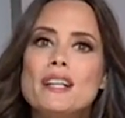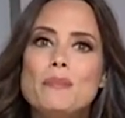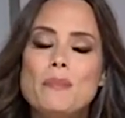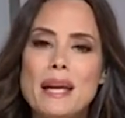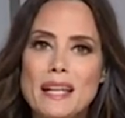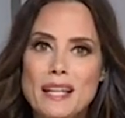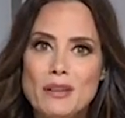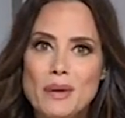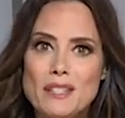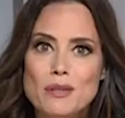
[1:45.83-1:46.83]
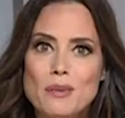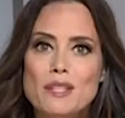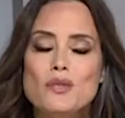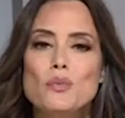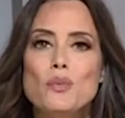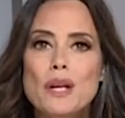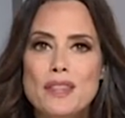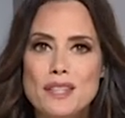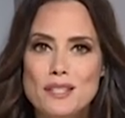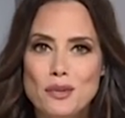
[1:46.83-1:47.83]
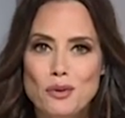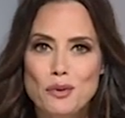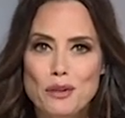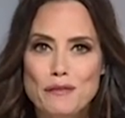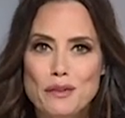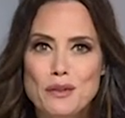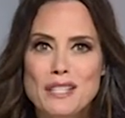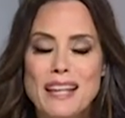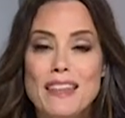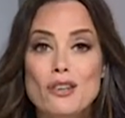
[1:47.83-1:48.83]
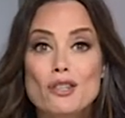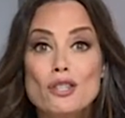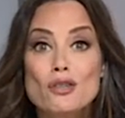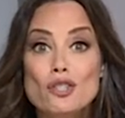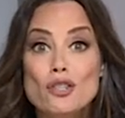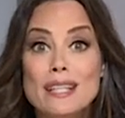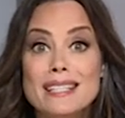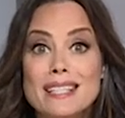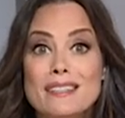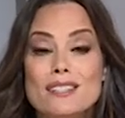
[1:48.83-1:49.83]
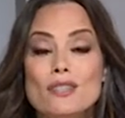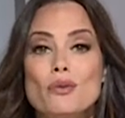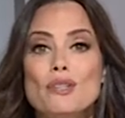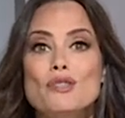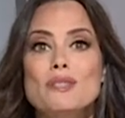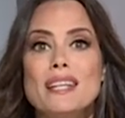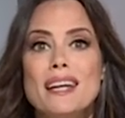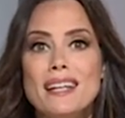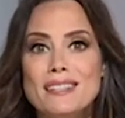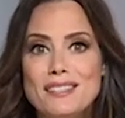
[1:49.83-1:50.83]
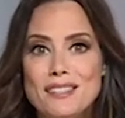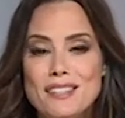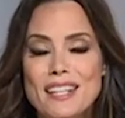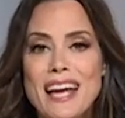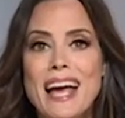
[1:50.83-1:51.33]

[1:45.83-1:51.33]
making recipes with these whole real foods that are nutrient dense, they're going to taste good